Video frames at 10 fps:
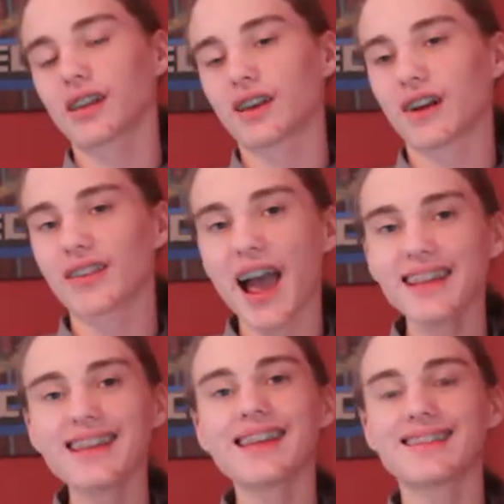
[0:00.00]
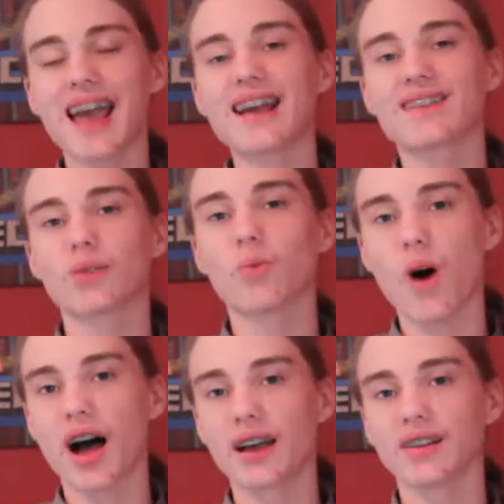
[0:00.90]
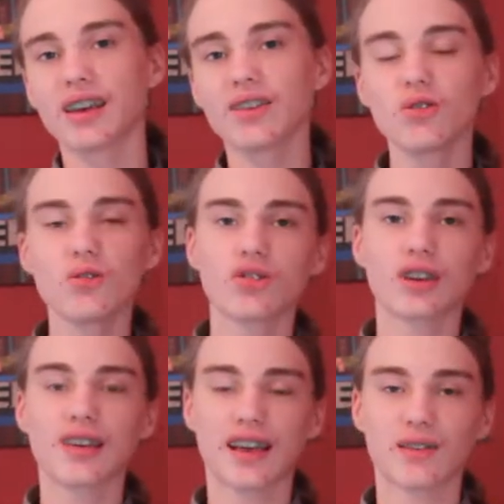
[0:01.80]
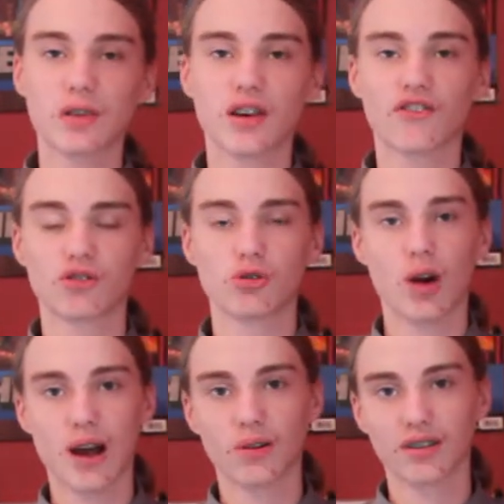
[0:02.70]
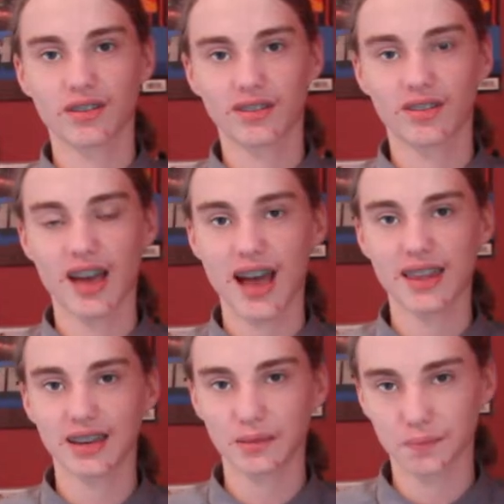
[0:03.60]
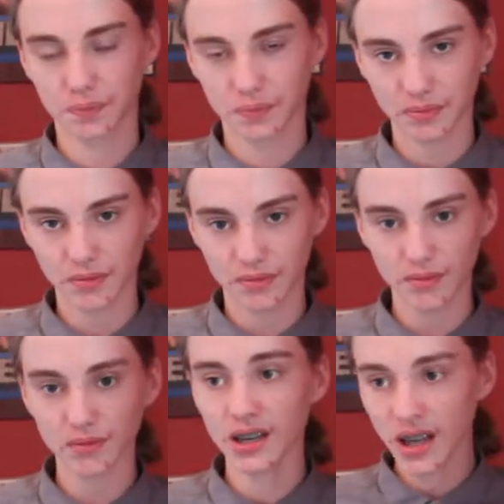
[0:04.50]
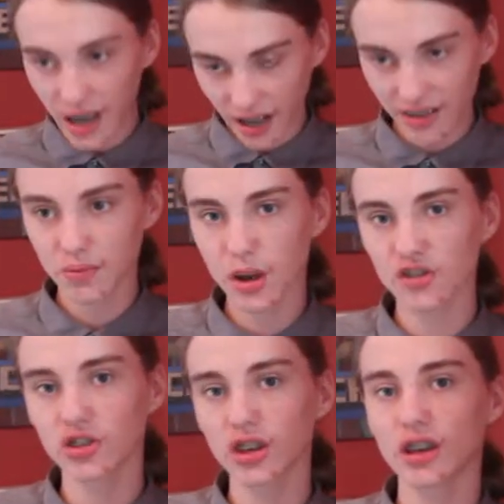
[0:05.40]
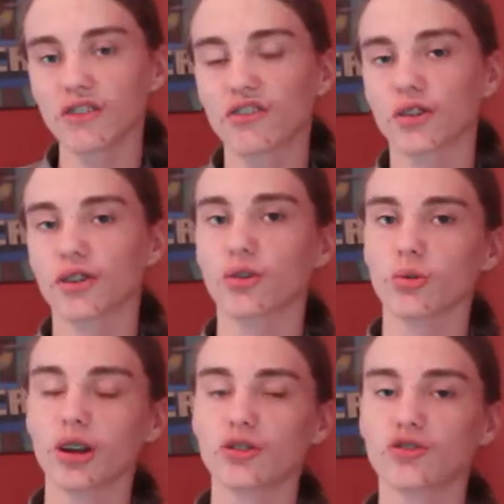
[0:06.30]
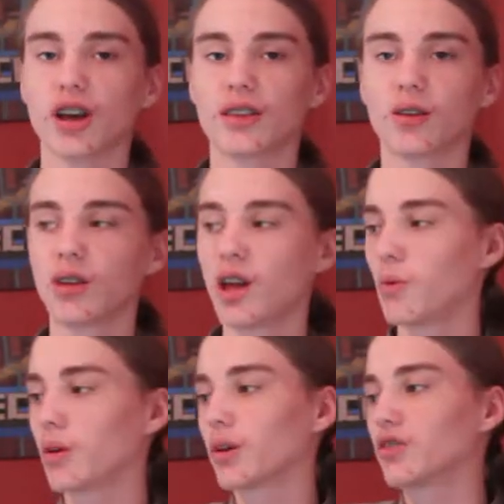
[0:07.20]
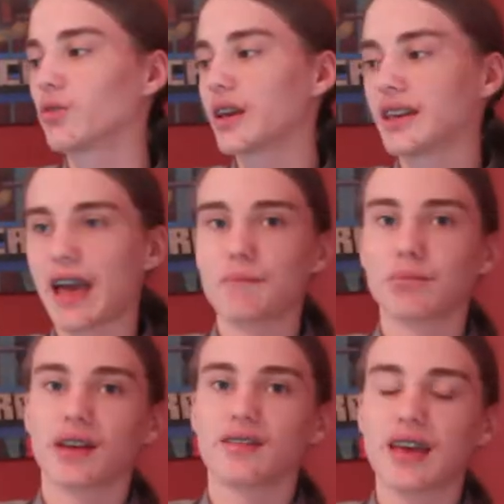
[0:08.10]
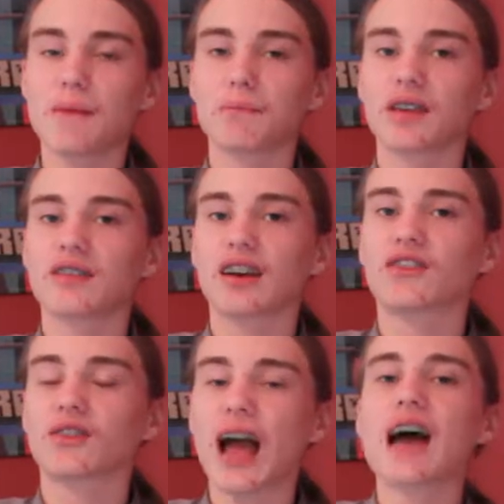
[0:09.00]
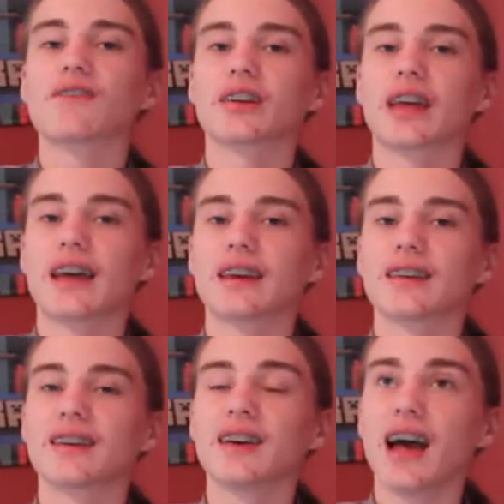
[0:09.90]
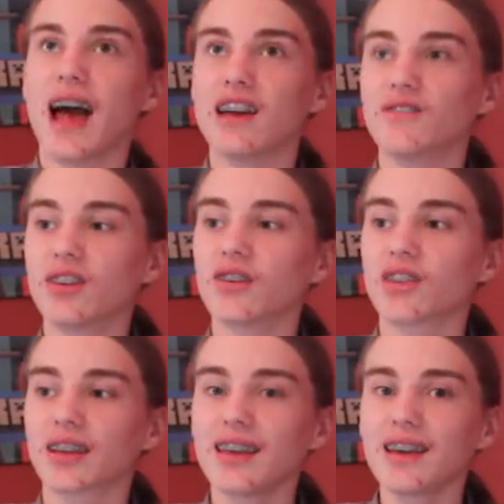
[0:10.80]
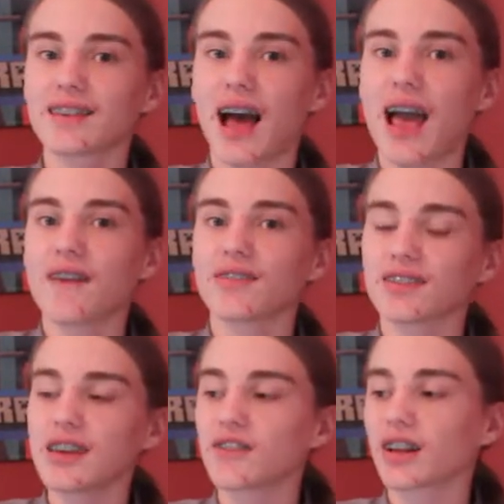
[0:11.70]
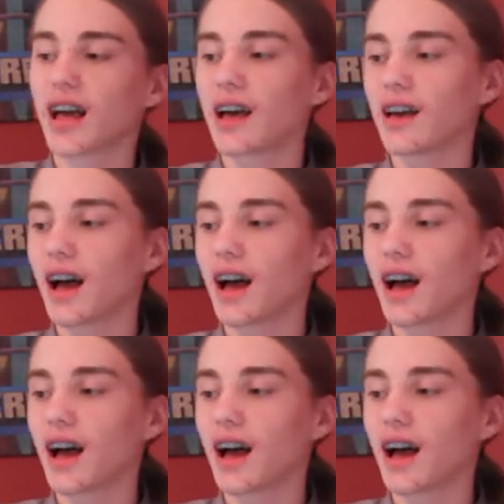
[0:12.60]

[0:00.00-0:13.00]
jumbling that around. Editing takes a while. It usually takes me a few hours to edit. Especially for the Fort Raiders channel, where we're doing gameplays. Gameplays take forever to edit. And videos like this, I have to